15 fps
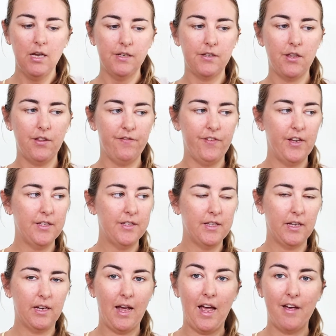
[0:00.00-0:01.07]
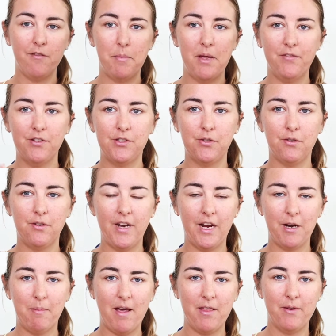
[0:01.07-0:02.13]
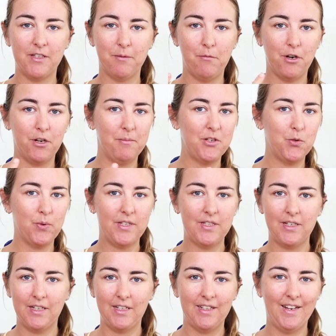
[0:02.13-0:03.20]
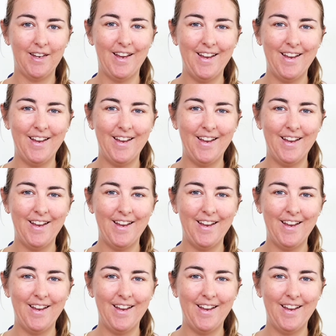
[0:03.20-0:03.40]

So the first thing, I have a bit of a sore neck by the way, so I'm not going to be twisting